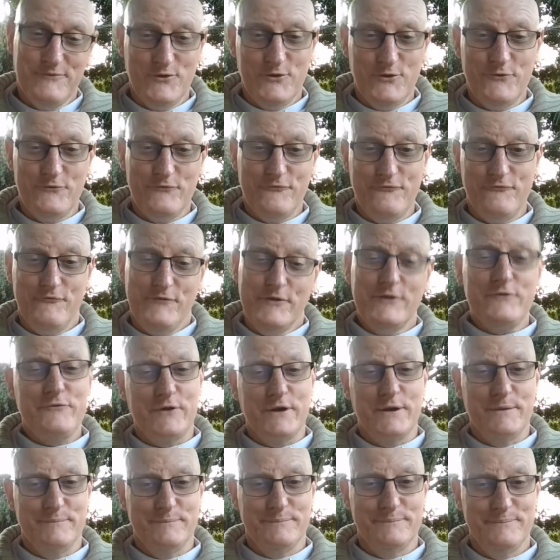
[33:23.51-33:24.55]
you feel
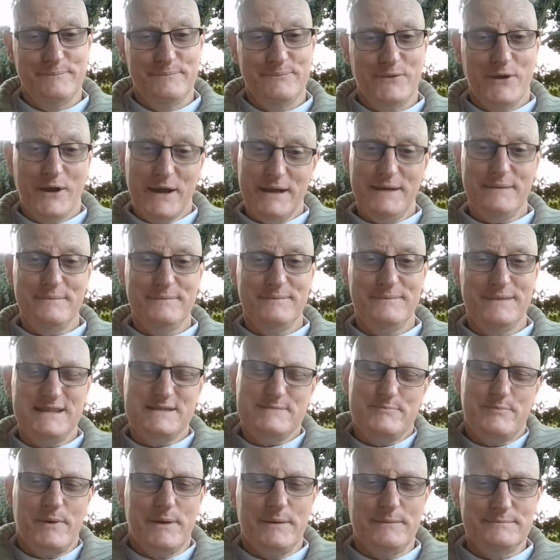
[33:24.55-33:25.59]
free. Okay,
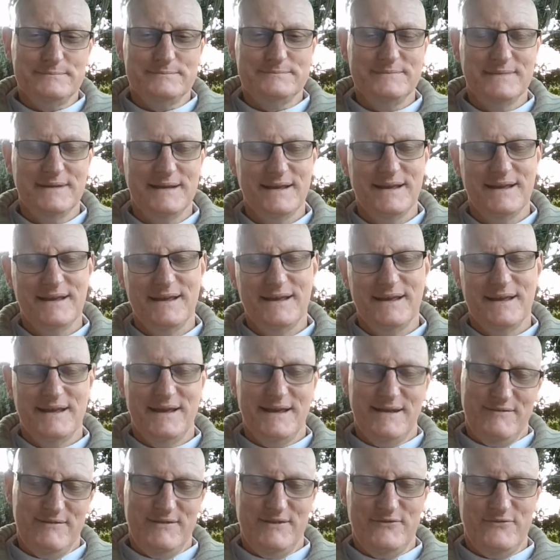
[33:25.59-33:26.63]
let's pray.
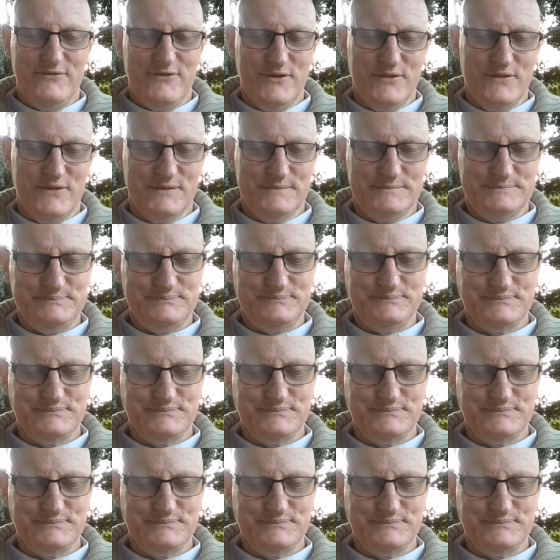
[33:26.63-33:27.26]
Heavenly Father,